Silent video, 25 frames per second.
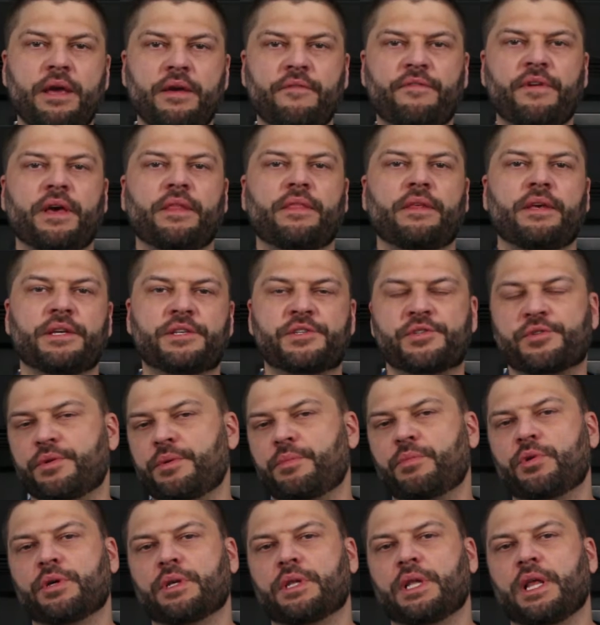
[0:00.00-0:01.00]
have had the
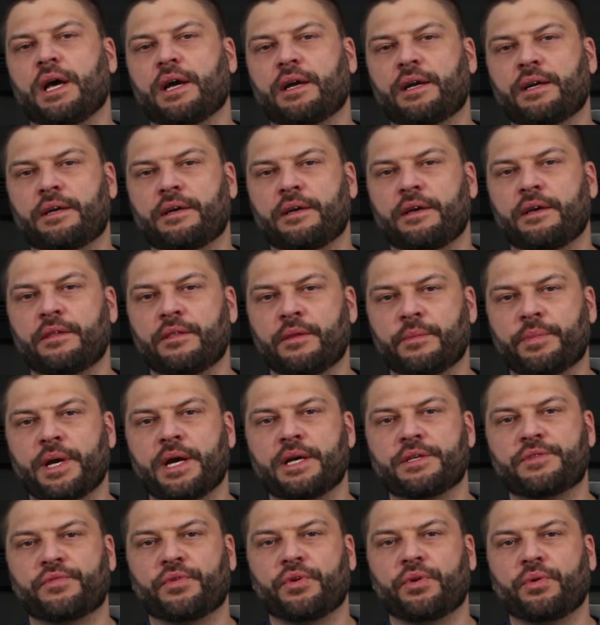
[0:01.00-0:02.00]
extreme good luck in the
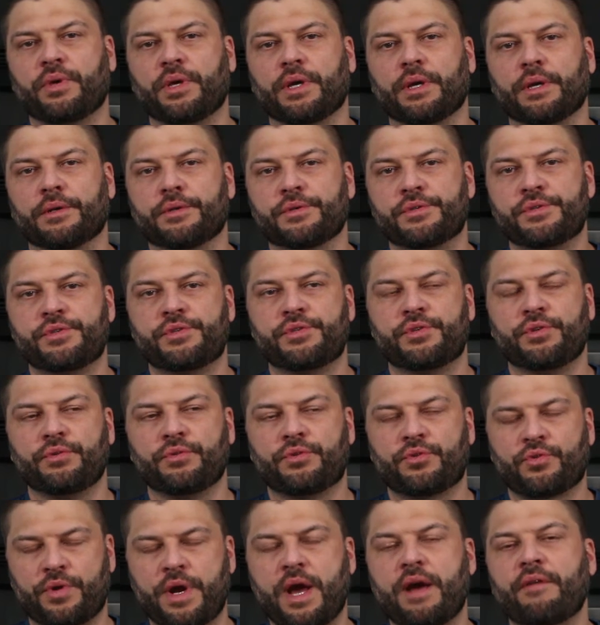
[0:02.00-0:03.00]
past few years to
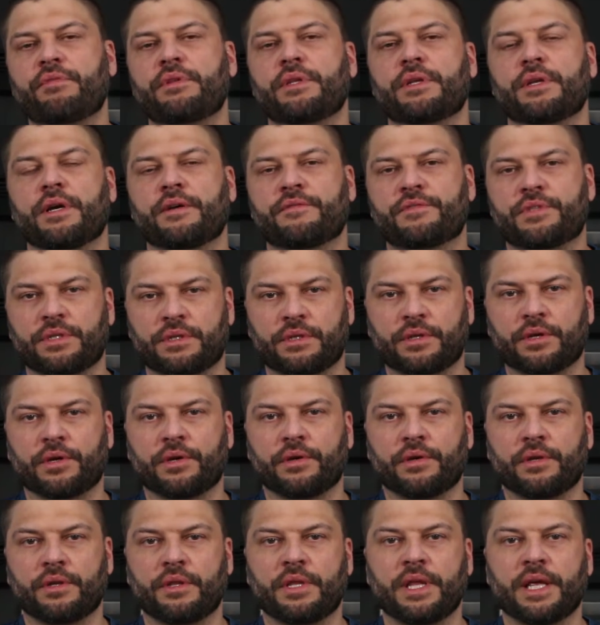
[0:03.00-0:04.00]
travel enough to
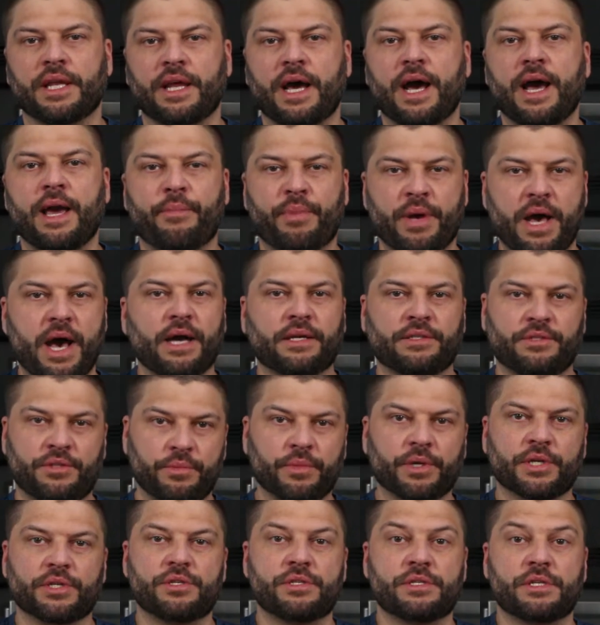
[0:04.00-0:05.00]
learn that I pack too
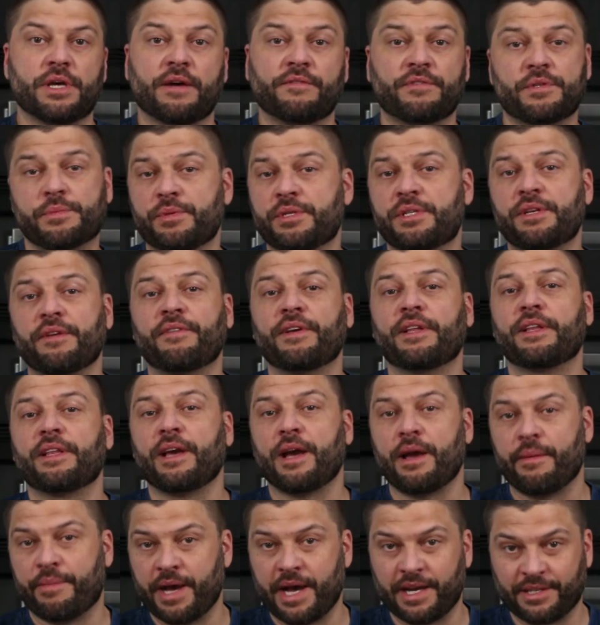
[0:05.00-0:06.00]
much stuff. Specifically,
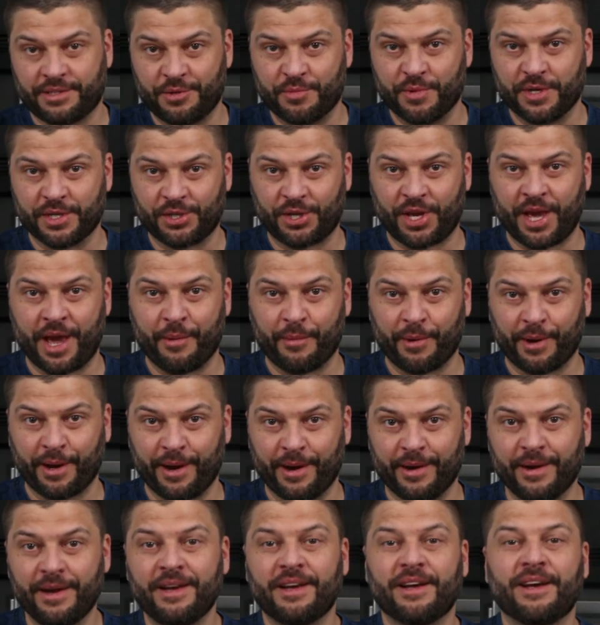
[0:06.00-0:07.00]
I pack too much camera
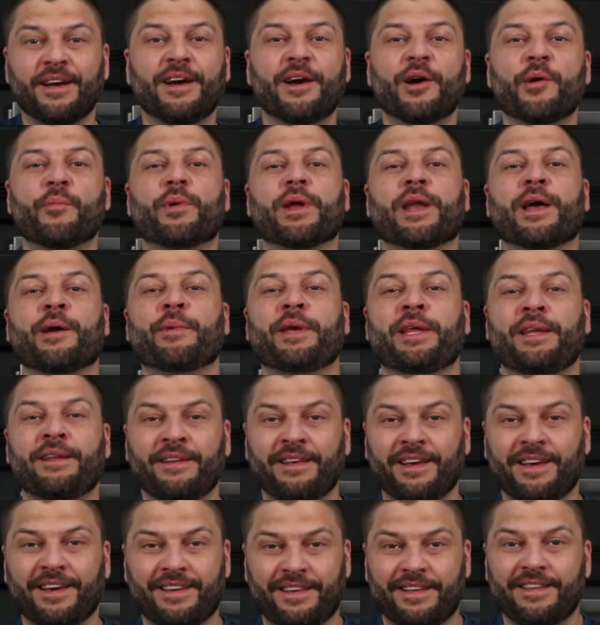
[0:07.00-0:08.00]
gear. But I mean,
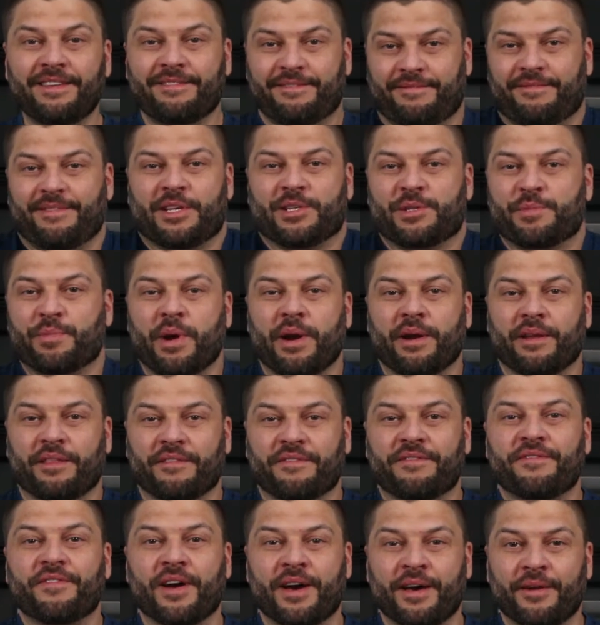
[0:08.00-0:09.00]
it's part of the
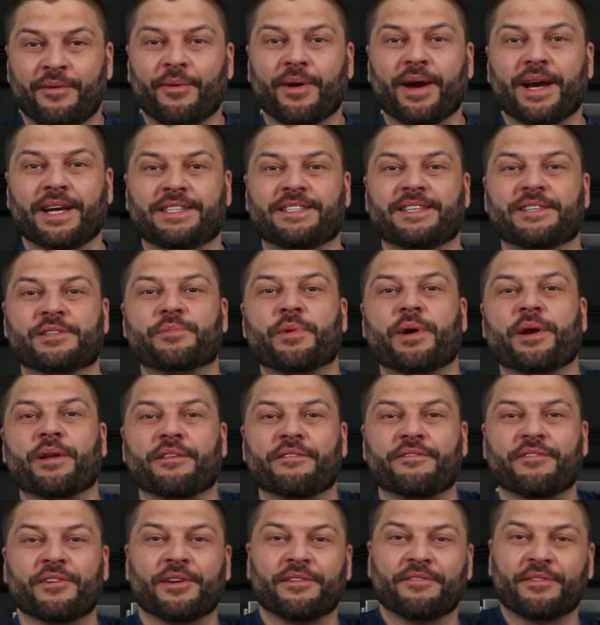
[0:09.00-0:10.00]
fun, right? That's part of the
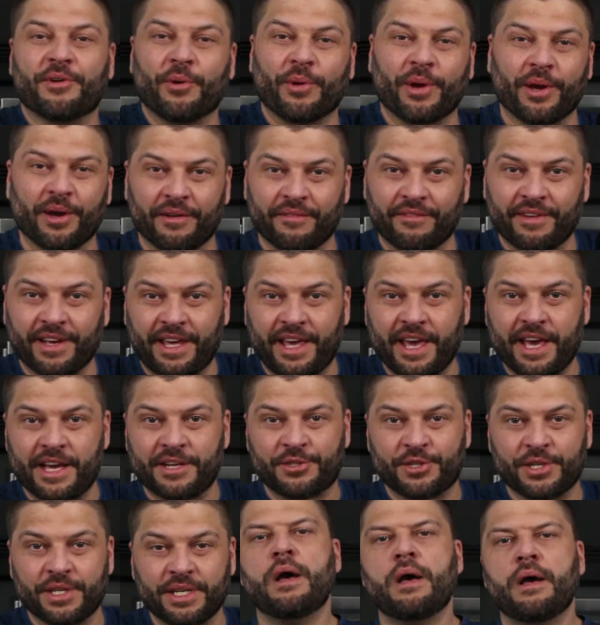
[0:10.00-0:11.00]
fun of going on
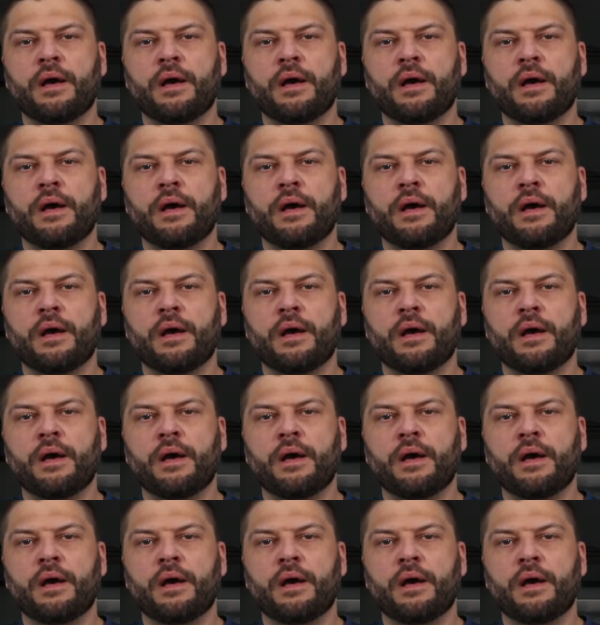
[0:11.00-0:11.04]
vacation.